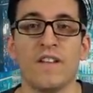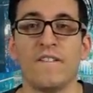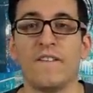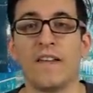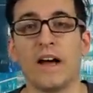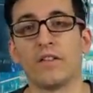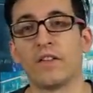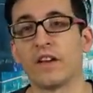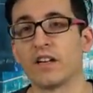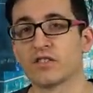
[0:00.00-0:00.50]

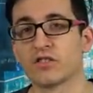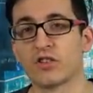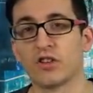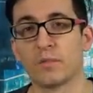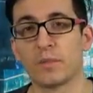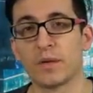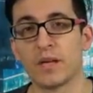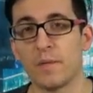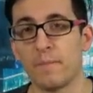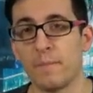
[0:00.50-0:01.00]
Now there's
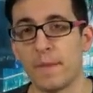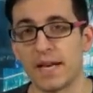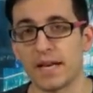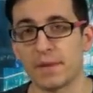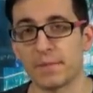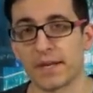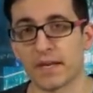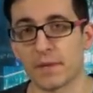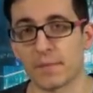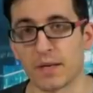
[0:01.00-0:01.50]
going to be
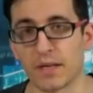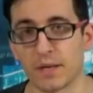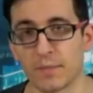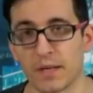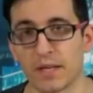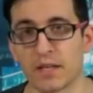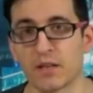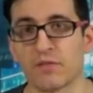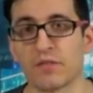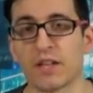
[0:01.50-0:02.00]
many, many, many,
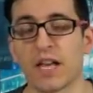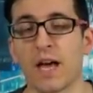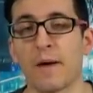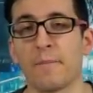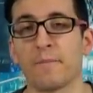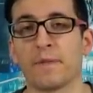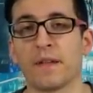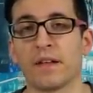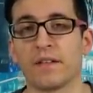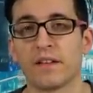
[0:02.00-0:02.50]
many of
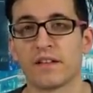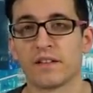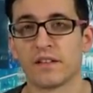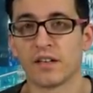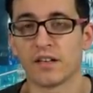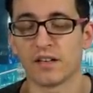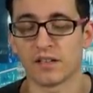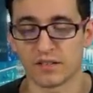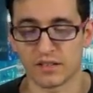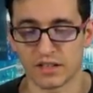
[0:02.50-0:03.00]
them. The, the,
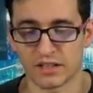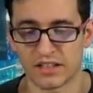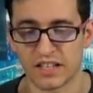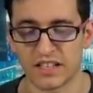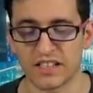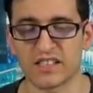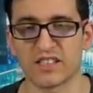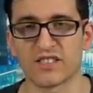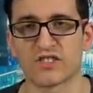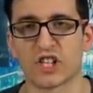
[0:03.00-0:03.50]
the, the
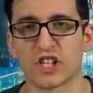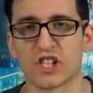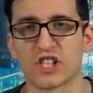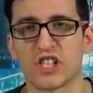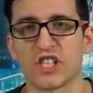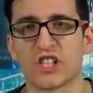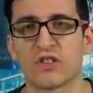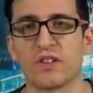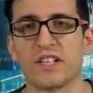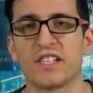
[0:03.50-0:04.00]
things are just
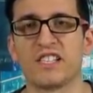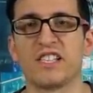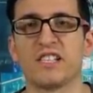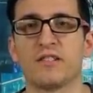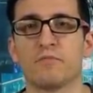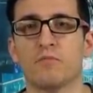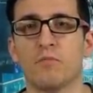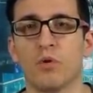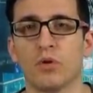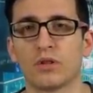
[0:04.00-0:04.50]

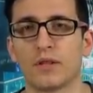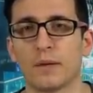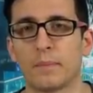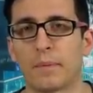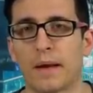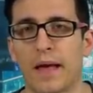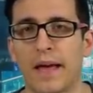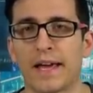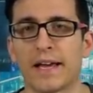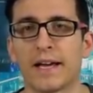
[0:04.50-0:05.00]
increasing,
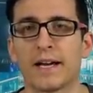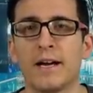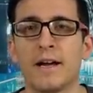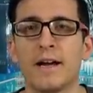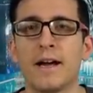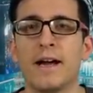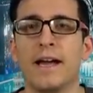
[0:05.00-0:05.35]
multiplying.